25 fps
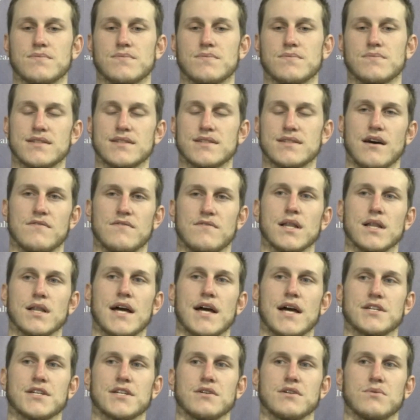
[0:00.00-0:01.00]
it's been tough,
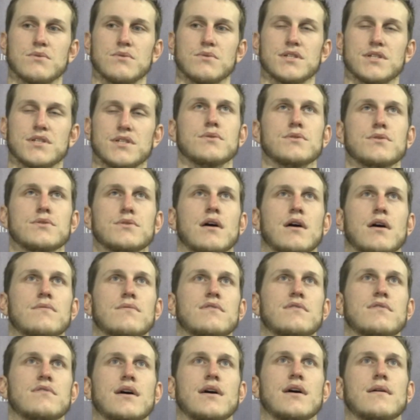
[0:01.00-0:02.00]
but last year was a huge
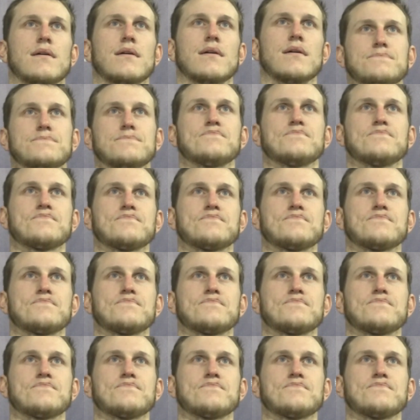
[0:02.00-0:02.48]
help for that.